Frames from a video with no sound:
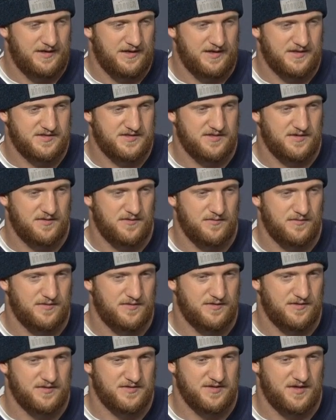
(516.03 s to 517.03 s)
And
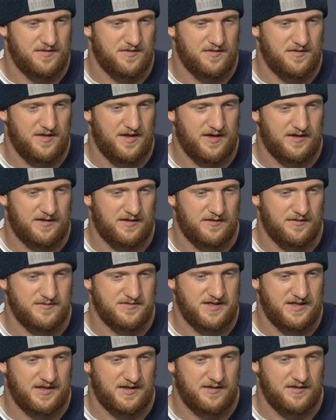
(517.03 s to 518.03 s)
so there's nothing like, you know,
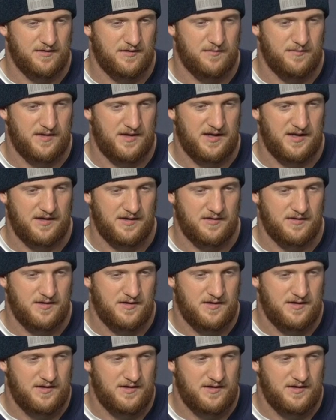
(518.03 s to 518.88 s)
taking another man,